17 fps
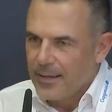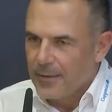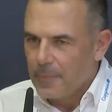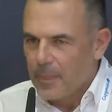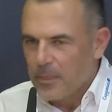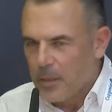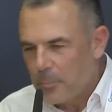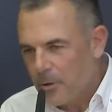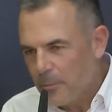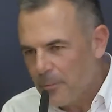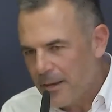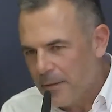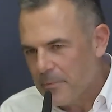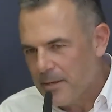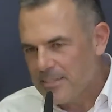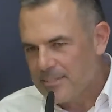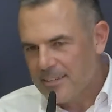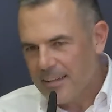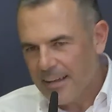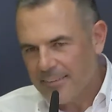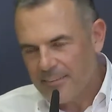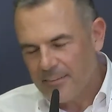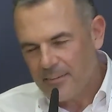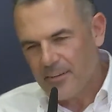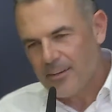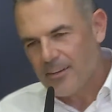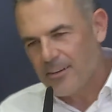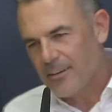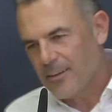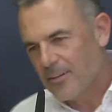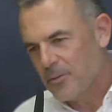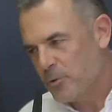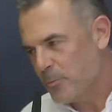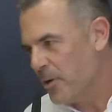The problem is
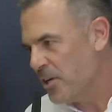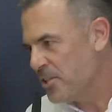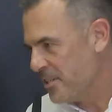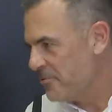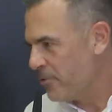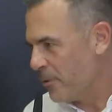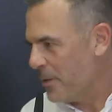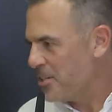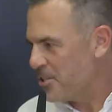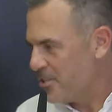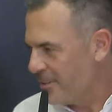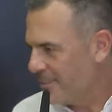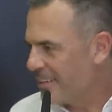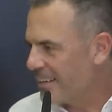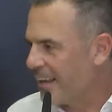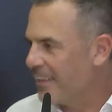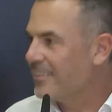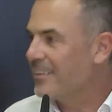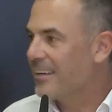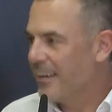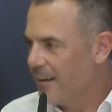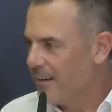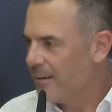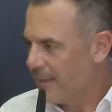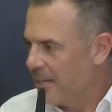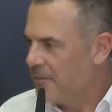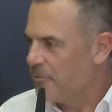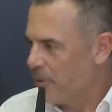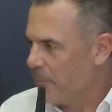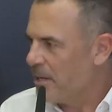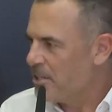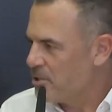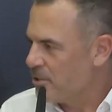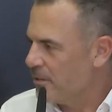that too much information can kill information.